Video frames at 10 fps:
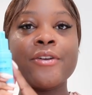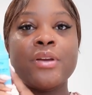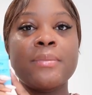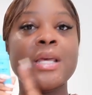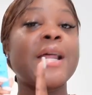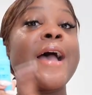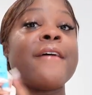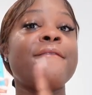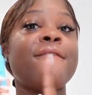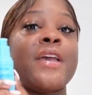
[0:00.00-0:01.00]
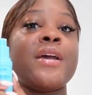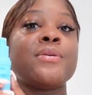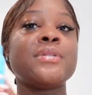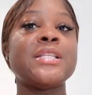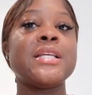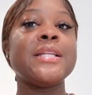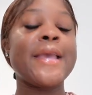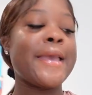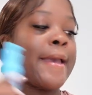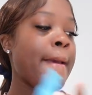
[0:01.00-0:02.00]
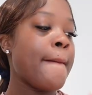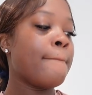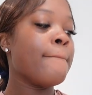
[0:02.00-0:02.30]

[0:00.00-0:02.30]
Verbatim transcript: cream that I've found to date,